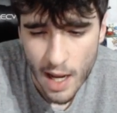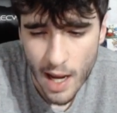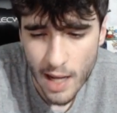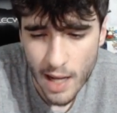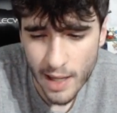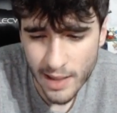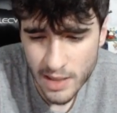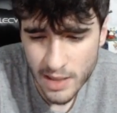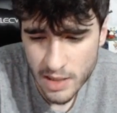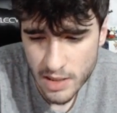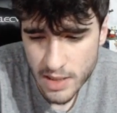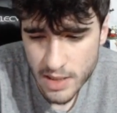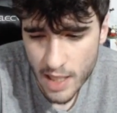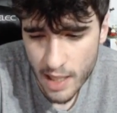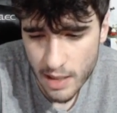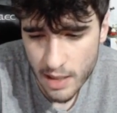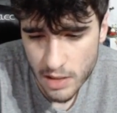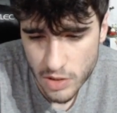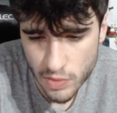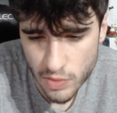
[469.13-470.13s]
I like Sir
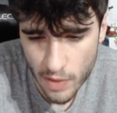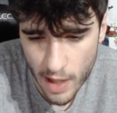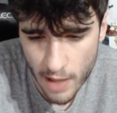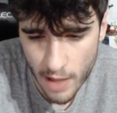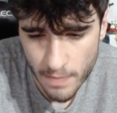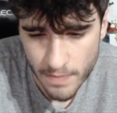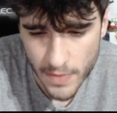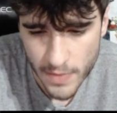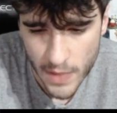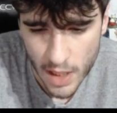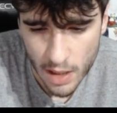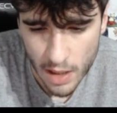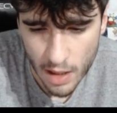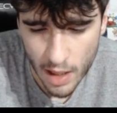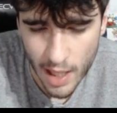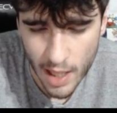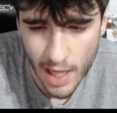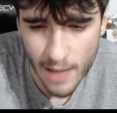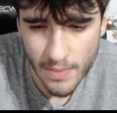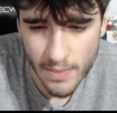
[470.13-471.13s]
Titan as well.
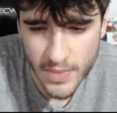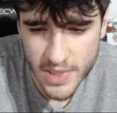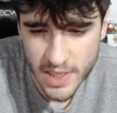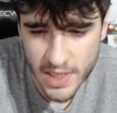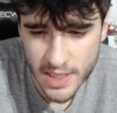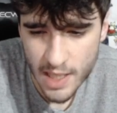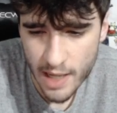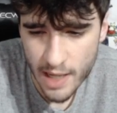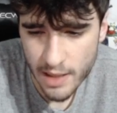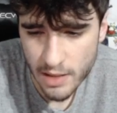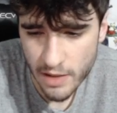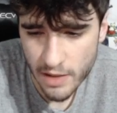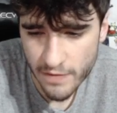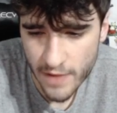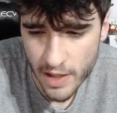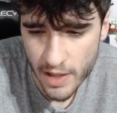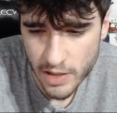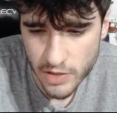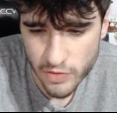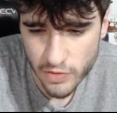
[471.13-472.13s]
Sir Titan I
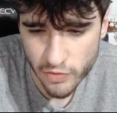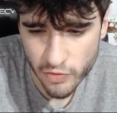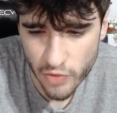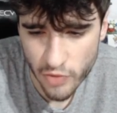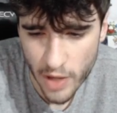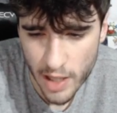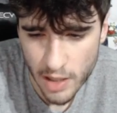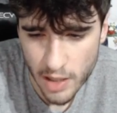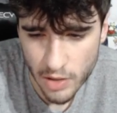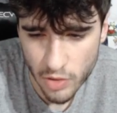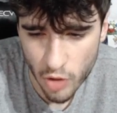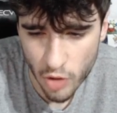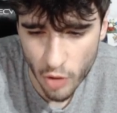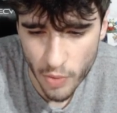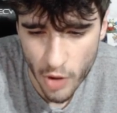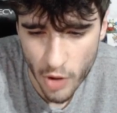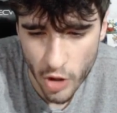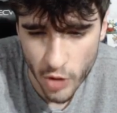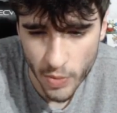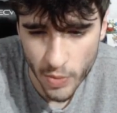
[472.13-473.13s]
find is a really cool
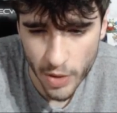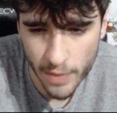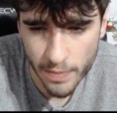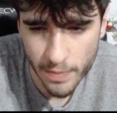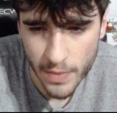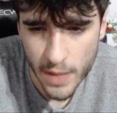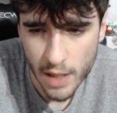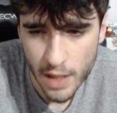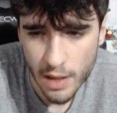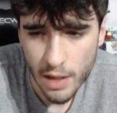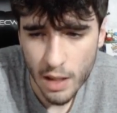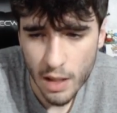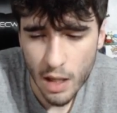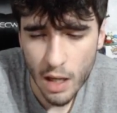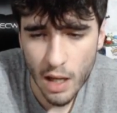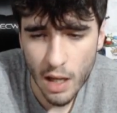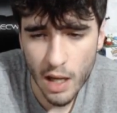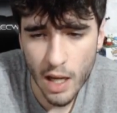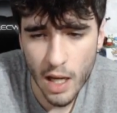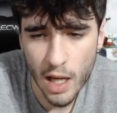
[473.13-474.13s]
Pokemon.
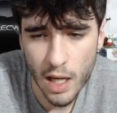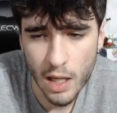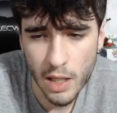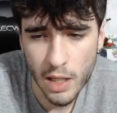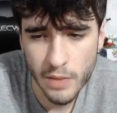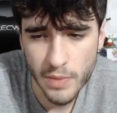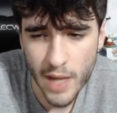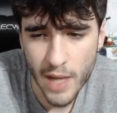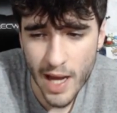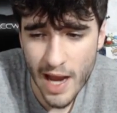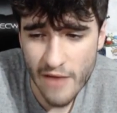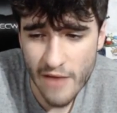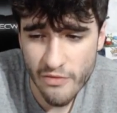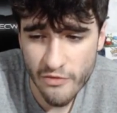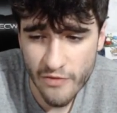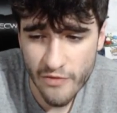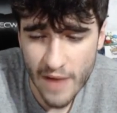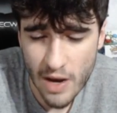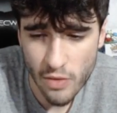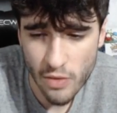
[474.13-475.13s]
I
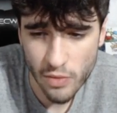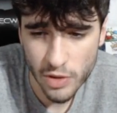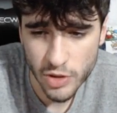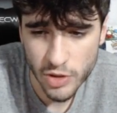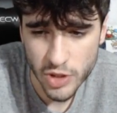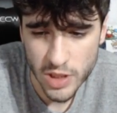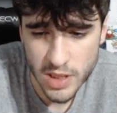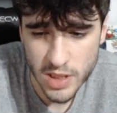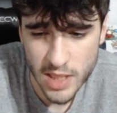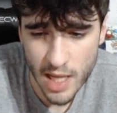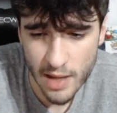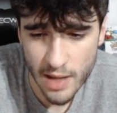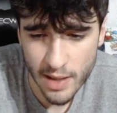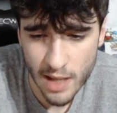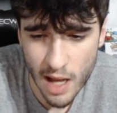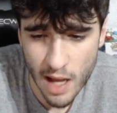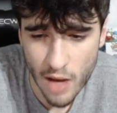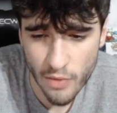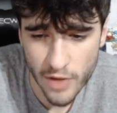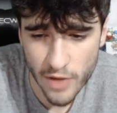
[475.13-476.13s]
haven't found one just yet. I
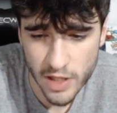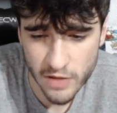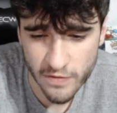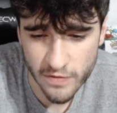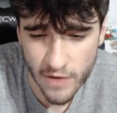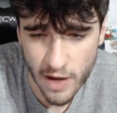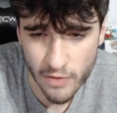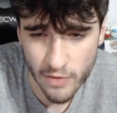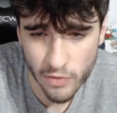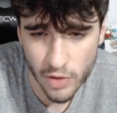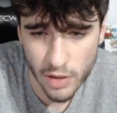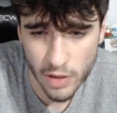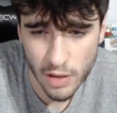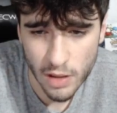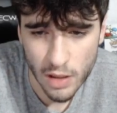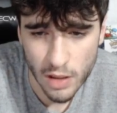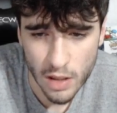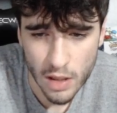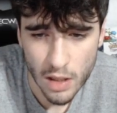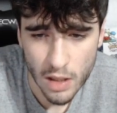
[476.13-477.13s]
can't wait to find
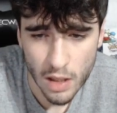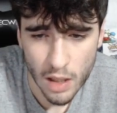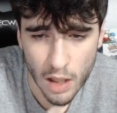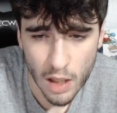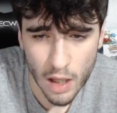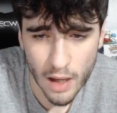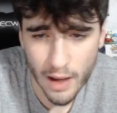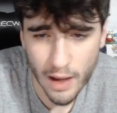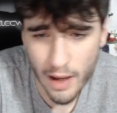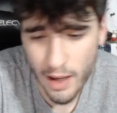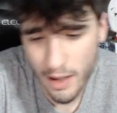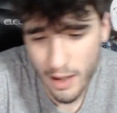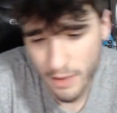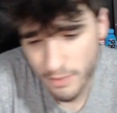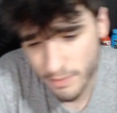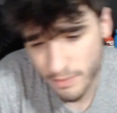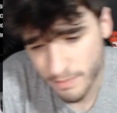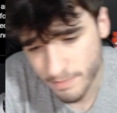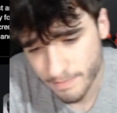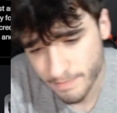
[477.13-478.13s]

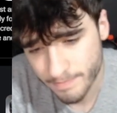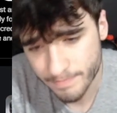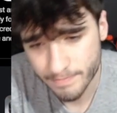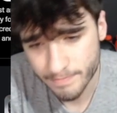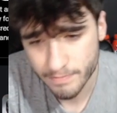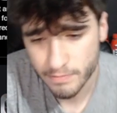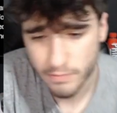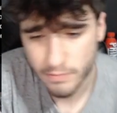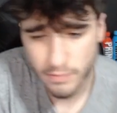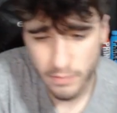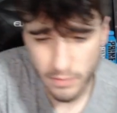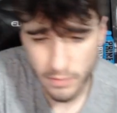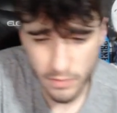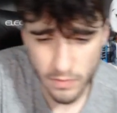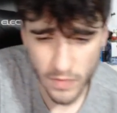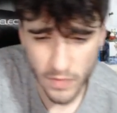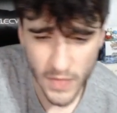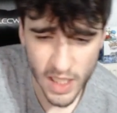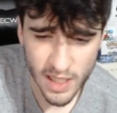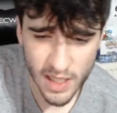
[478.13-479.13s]
one.
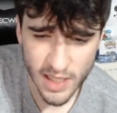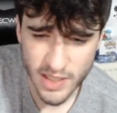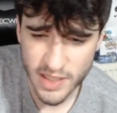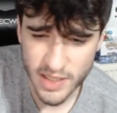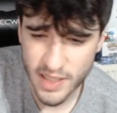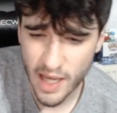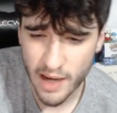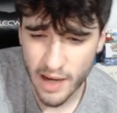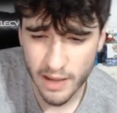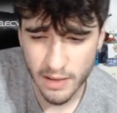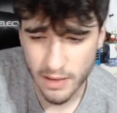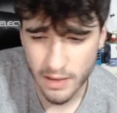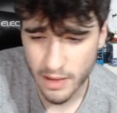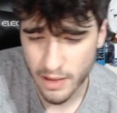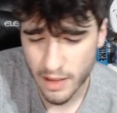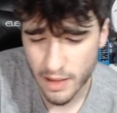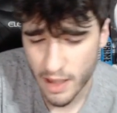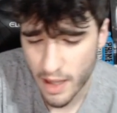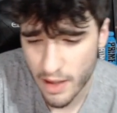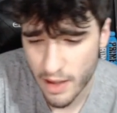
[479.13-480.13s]
It's a Titan.
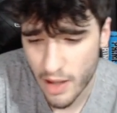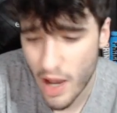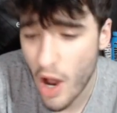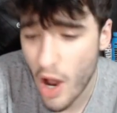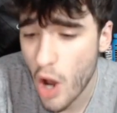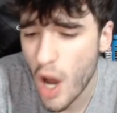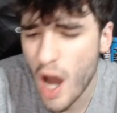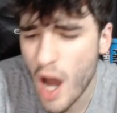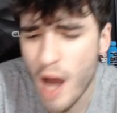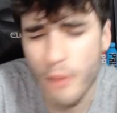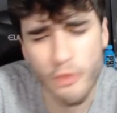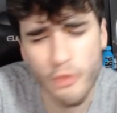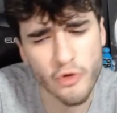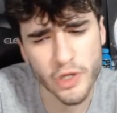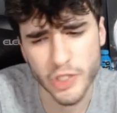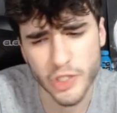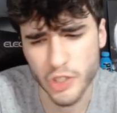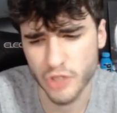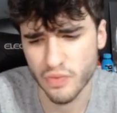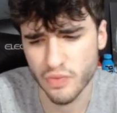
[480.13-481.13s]
Like, oh,
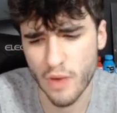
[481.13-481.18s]
Armorage as